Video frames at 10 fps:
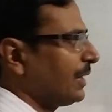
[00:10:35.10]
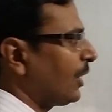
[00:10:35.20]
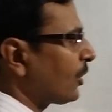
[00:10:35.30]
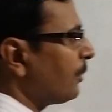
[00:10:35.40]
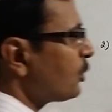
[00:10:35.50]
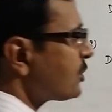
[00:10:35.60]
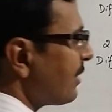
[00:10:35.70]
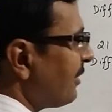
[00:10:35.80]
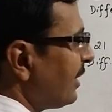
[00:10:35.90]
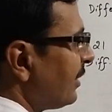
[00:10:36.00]
Now come to
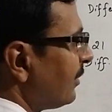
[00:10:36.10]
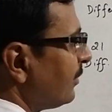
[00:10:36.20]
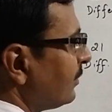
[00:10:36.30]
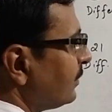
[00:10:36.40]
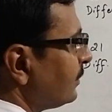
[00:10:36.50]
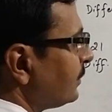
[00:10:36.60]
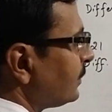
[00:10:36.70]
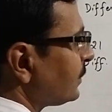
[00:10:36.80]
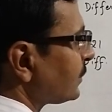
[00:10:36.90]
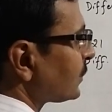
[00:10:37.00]
7.
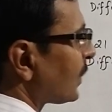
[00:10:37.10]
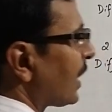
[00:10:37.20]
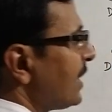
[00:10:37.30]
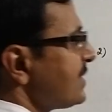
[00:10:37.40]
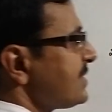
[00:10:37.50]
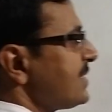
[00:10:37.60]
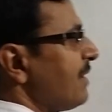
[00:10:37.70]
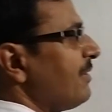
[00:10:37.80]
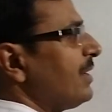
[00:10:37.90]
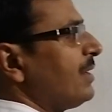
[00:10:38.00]

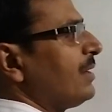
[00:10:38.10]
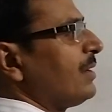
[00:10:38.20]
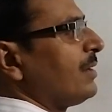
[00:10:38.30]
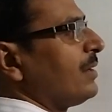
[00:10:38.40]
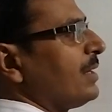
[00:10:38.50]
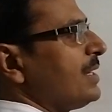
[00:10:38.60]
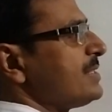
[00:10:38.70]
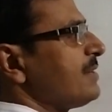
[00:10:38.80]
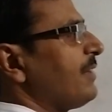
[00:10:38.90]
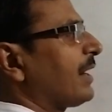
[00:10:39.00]
7
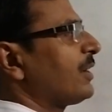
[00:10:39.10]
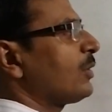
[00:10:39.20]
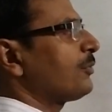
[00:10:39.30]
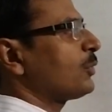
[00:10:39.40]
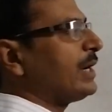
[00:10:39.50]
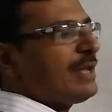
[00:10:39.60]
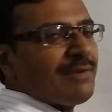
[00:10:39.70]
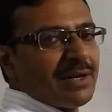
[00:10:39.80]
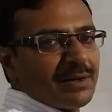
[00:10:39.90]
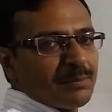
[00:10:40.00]
is a factor of
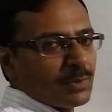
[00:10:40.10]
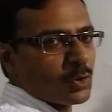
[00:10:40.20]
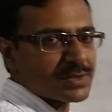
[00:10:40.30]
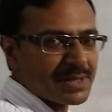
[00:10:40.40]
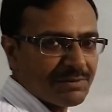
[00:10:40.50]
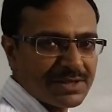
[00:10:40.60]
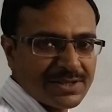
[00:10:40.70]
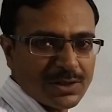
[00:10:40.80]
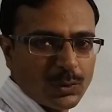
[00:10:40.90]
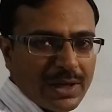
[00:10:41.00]
21 because 7
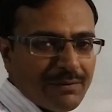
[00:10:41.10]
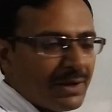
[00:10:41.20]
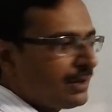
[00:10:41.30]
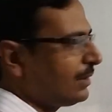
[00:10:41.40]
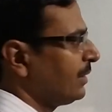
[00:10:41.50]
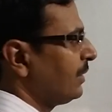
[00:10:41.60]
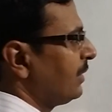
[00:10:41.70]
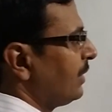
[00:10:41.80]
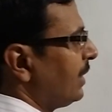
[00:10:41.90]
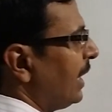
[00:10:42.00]
threes are 21,
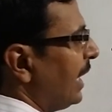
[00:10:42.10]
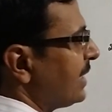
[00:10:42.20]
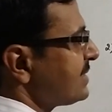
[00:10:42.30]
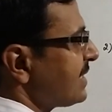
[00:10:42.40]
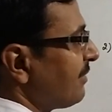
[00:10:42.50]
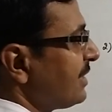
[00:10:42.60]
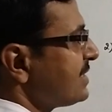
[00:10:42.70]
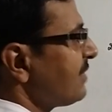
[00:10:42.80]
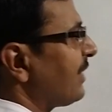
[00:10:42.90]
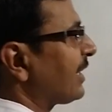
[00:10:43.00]
and 7
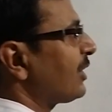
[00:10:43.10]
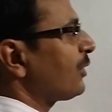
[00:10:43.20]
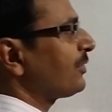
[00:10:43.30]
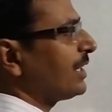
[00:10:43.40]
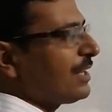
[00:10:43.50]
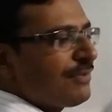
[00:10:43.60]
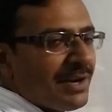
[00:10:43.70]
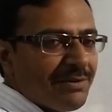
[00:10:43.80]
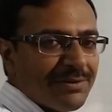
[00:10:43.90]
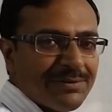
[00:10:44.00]
is a factor of
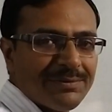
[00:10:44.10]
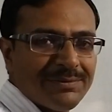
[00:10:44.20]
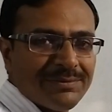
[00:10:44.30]
35.